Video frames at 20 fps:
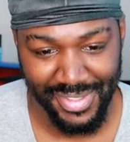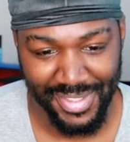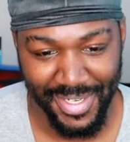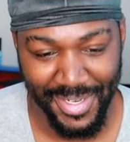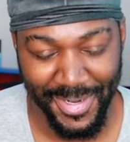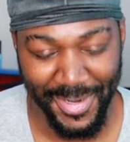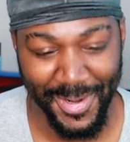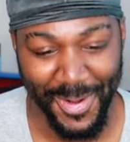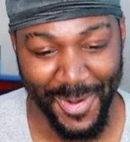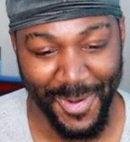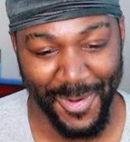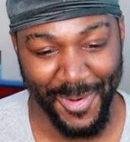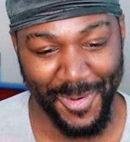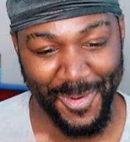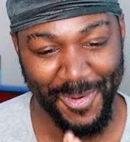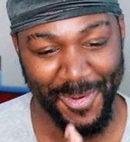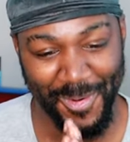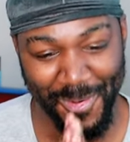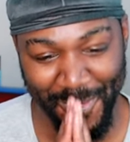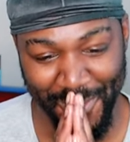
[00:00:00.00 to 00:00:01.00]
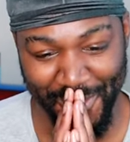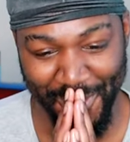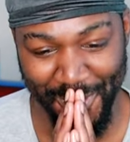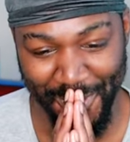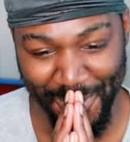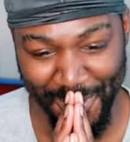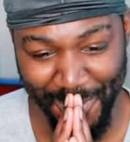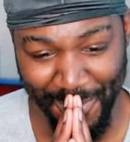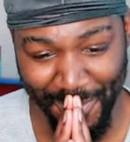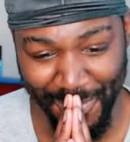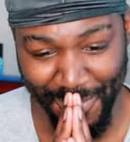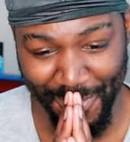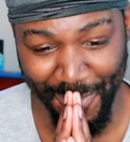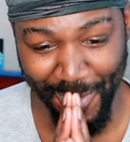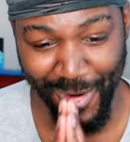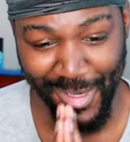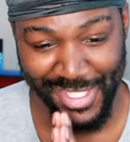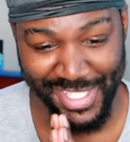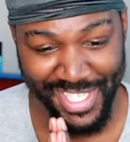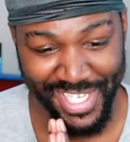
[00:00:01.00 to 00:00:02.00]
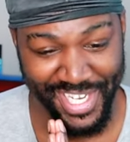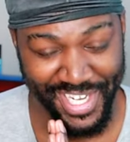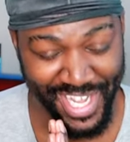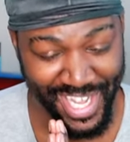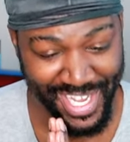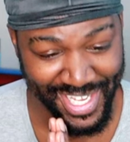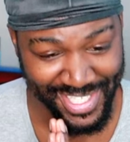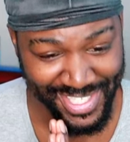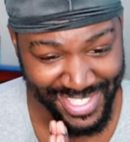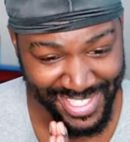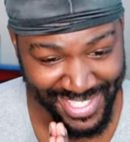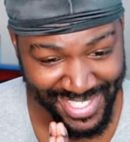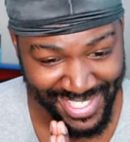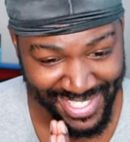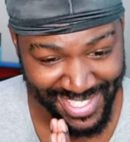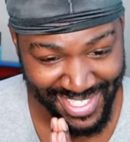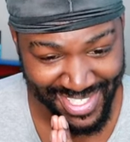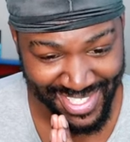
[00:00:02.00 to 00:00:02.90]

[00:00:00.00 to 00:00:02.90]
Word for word: Uh oh. Water and ice?